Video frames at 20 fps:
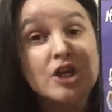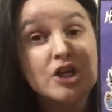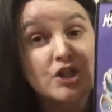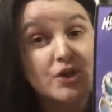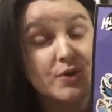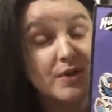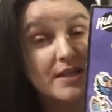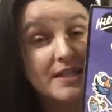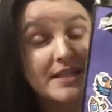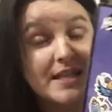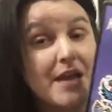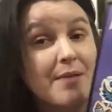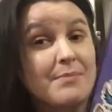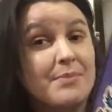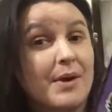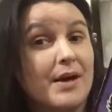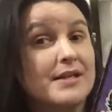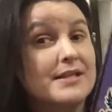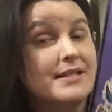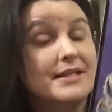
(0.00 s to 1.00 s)
so the same
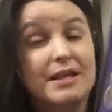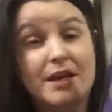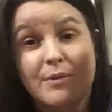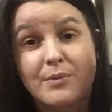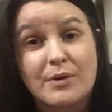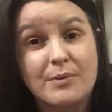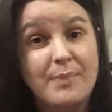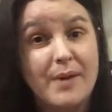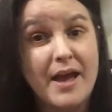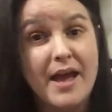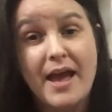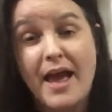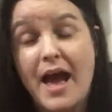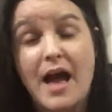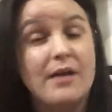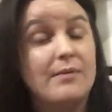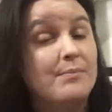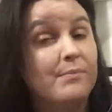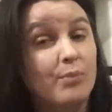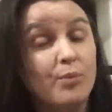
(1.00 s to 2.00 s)
price that I would pay
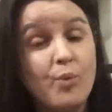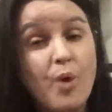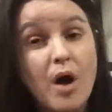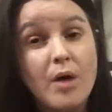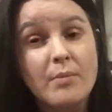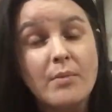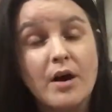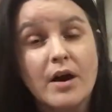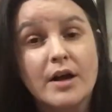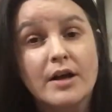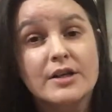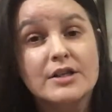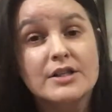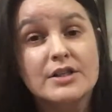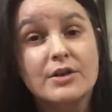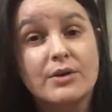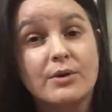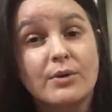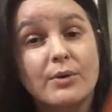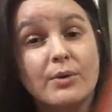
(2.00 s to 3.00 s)
at Walmart
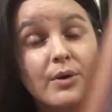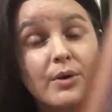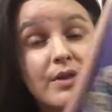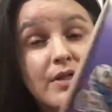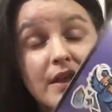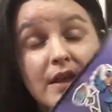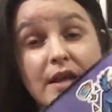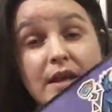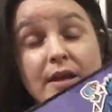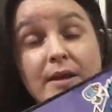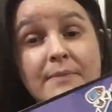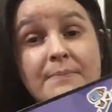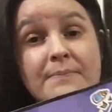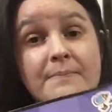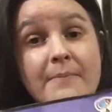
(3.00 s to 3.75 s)
or the